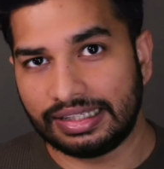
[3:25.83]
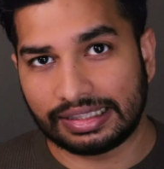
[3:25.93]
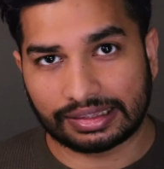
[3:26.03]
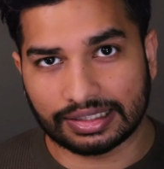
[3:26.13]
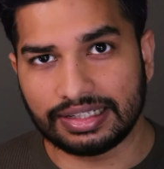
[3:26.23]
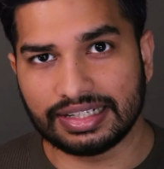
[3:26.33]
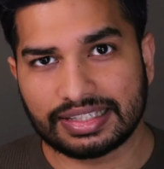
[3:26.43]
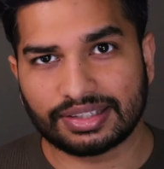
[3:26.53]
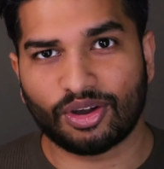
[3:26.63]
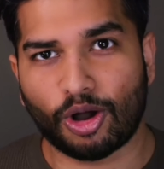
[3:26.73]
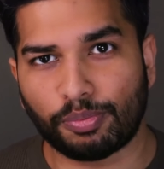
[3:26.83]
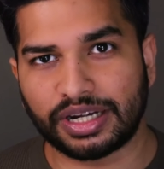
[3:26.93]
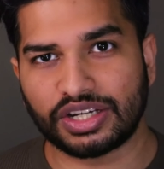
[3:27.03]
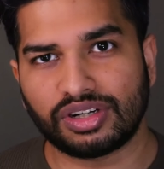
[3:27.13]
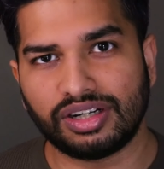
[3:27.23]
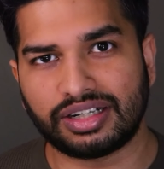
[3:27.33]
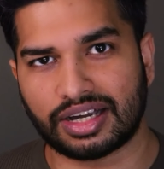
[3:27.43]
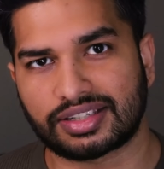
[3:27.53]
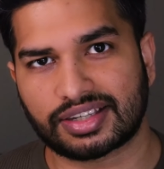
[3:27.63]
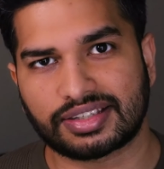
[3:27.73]
Third is operational
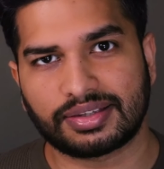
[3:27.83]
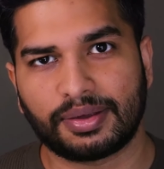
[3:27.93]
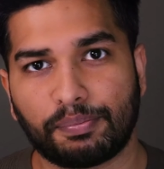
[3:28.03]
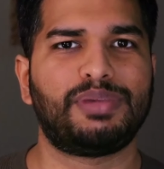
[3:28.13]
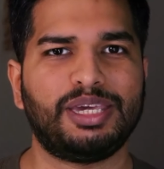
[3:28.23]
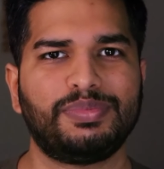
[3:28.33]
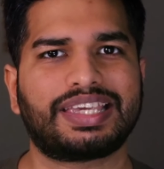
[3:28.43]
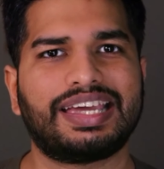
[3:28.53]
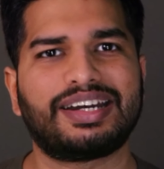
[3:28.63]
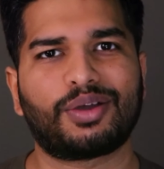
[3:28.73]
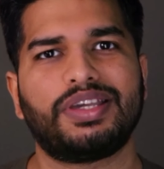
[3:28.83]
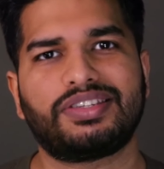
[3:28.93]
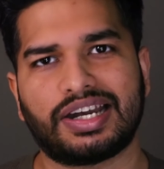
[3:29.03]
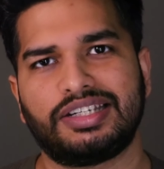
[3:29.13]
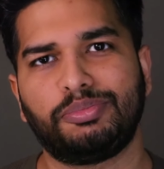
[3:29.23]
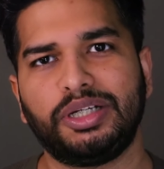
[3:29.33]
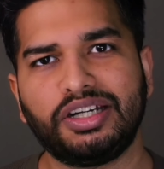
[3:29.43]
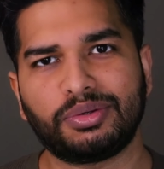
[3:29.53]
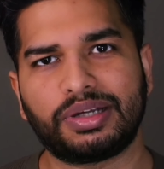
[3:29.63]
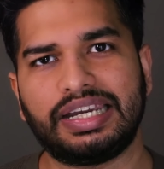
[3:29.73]
tasks. PMs can request ChatGPT
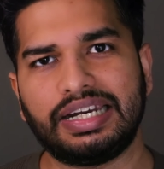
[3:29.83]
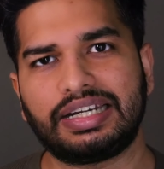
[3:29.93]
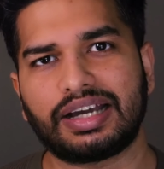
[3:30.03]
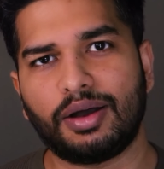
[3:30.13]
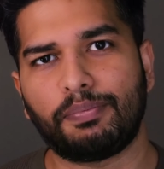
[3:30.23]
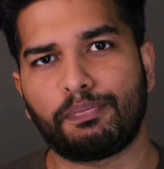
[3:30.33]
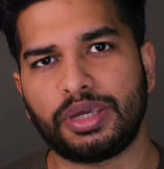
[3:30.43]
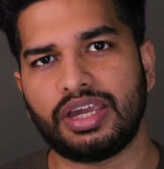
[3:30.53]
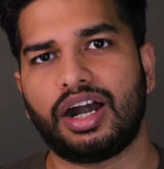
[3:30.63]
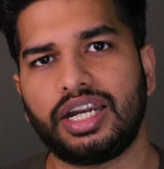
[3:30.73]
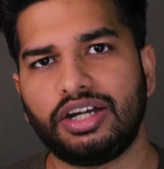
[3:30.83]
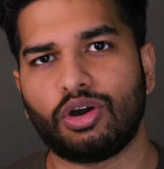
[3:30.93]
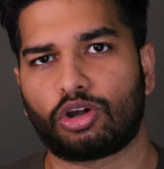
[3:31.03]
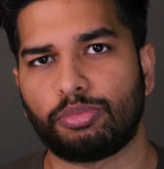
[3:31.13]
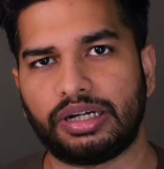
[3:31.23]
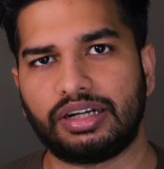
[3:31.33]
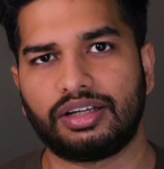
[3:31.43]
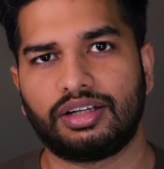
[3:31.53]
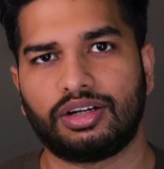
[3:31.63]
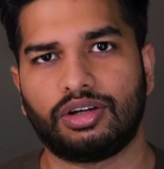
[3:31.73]
to create a PRD document.
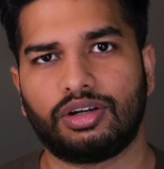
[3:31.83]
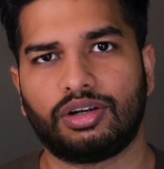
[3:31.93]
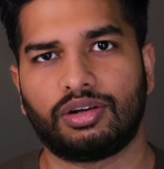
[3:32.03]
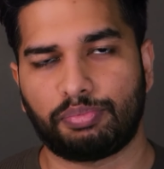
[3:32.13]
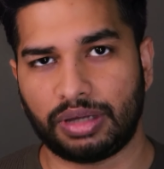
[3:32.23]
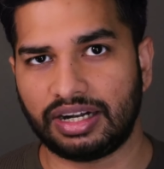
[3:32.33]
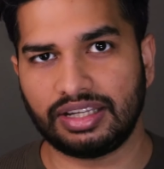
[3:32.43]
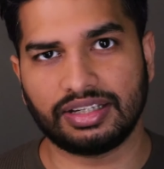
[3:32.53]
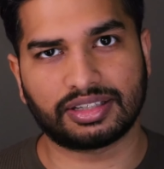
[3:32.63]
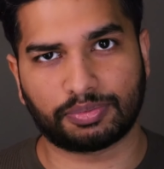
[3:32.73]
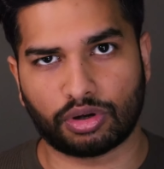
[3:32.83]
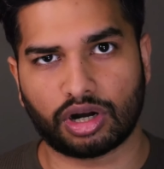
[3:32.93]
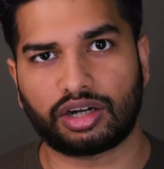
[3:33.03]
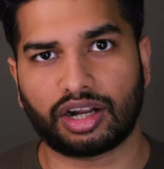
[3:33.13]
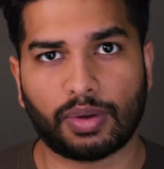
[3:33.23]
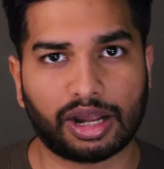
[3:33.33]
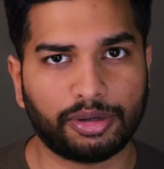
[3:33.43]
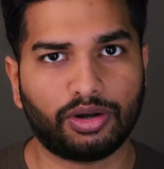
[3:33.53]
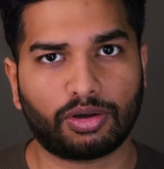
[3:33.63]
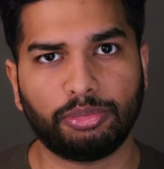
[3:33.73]
PRD is product requirement
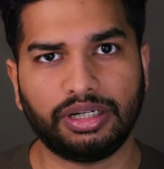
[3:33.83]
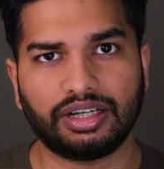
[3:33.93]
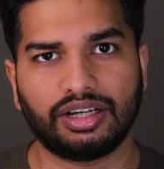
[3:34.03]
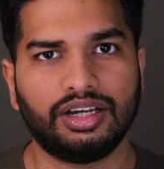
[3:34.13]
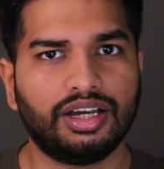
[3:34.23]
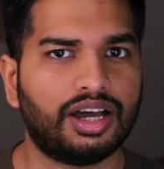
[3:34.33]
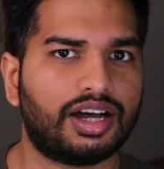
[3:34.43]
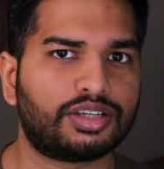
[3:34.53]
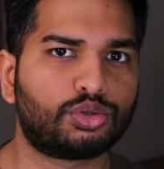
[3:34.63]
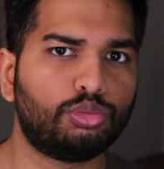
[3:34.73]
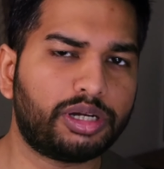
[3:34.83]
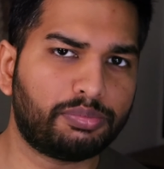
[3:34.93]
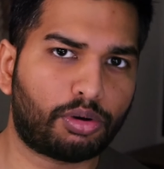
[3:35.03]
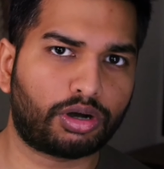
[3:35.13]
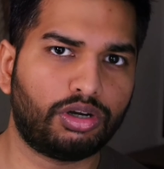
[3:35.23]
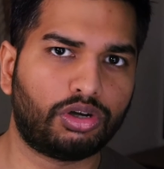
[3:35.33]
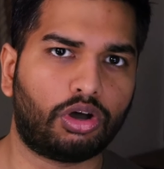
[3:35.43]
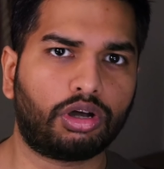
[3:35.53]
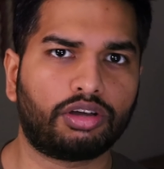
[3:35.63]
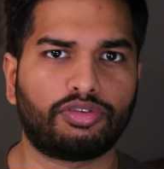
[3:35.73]
document, a super important
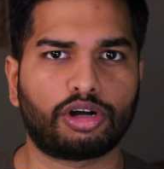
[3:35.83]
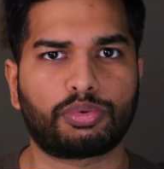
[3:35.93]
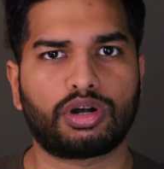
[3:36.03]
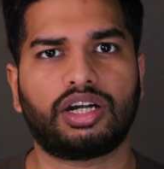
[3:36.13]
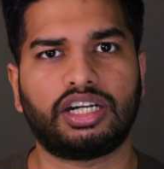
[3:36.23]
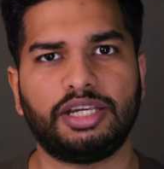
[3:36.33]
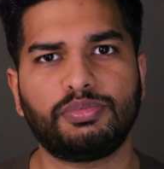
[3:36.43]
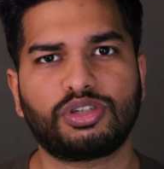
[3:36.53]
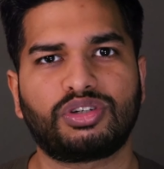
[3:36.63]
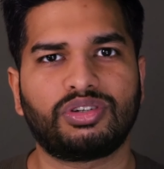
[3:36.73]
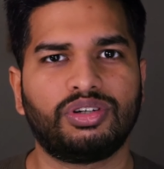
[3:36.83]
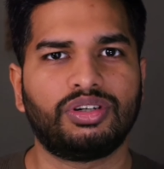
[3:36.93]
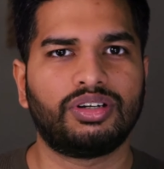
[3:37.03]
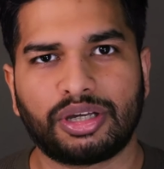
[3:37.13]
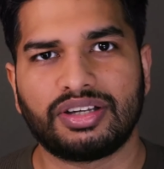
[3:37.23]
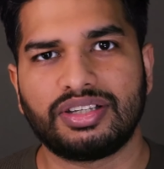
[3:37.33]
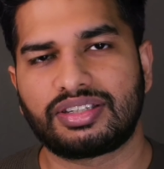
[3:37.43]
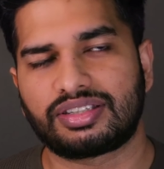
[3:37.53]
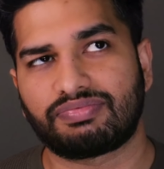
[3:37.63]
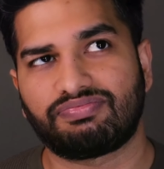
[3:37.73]
doc for product teams
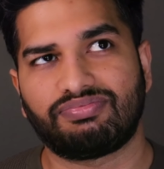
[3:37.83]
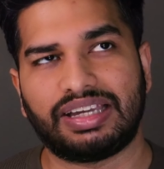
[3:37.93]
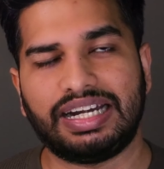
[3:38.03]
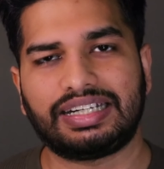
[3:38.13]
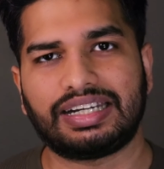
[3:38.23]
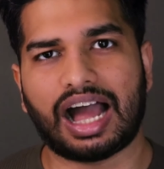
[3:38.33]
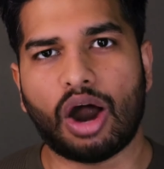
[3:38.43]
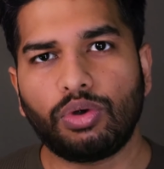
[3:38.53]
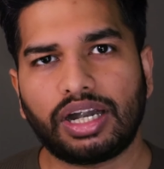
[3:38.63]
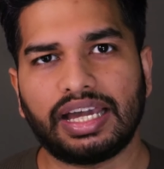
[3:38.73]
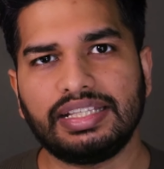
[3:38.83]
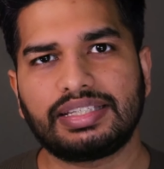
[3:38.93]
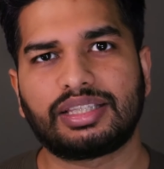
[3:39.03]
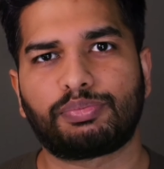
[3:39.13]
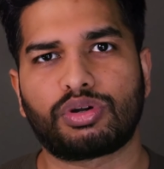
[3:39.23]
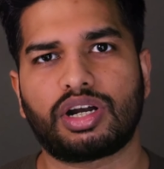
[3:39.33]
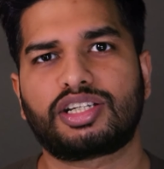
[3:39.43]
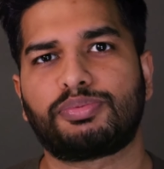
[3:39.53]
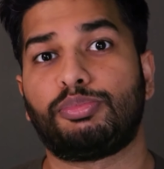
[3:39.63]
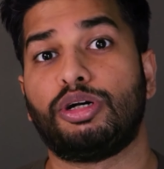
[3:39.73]
because it outlines the
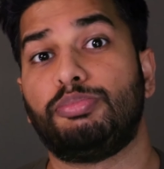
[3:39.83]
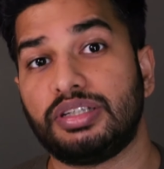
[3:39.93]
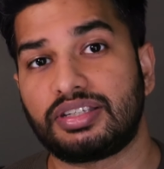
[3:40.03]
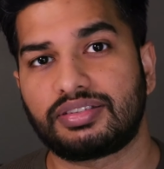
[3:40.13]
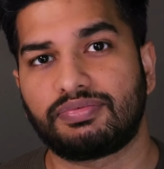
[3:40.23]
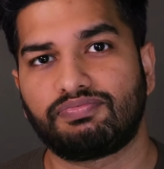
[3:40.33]
product's purpose,